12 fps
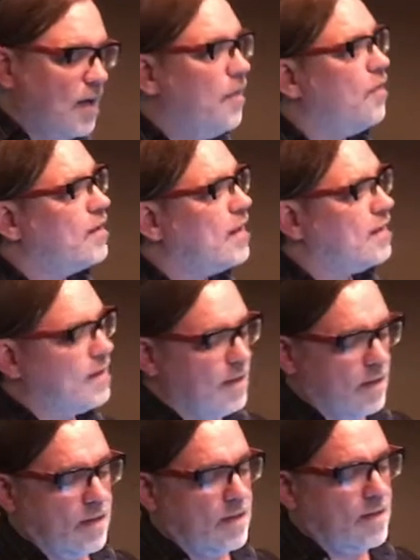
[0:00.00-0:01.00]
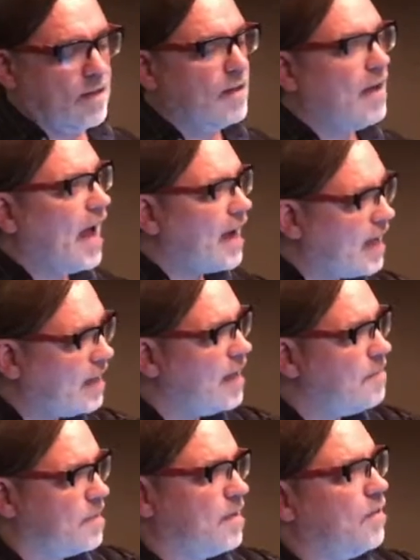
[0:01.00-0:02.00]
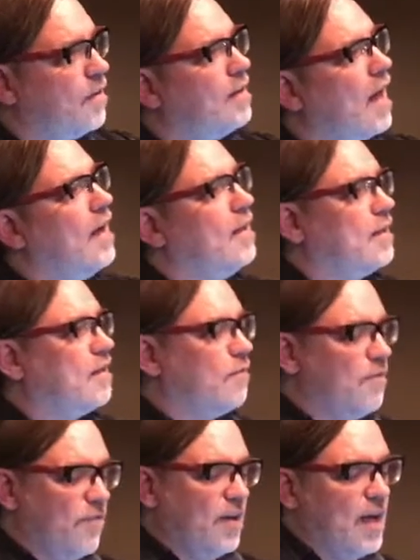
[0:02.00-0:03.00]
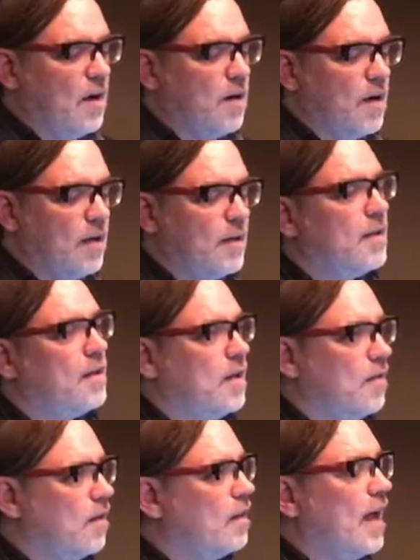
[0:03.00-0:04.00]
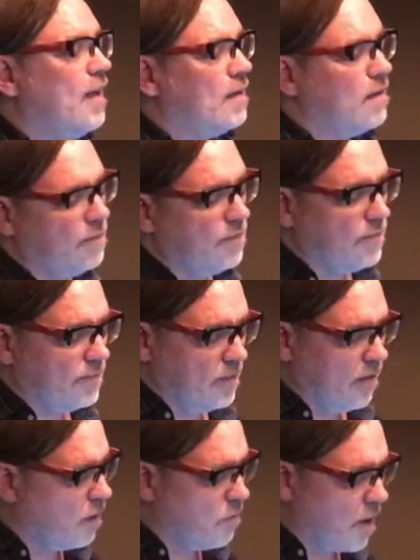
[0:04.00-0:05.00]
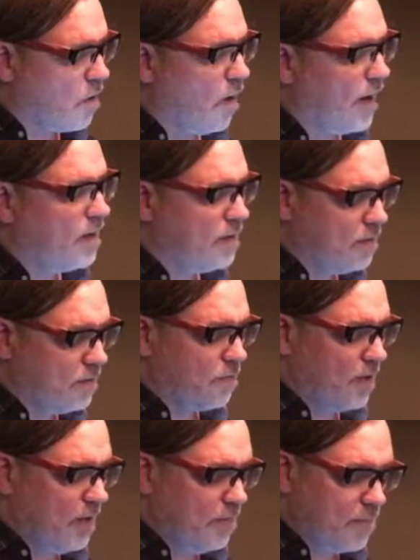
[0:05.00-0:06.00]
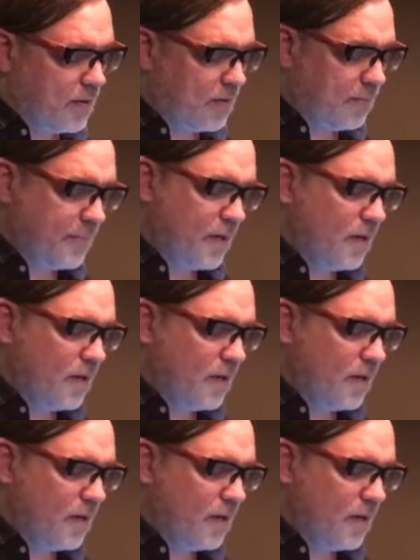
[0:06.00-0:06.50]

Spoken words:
In the distance, I glimpsed the lights of Venera, the lights of unrequited dreams.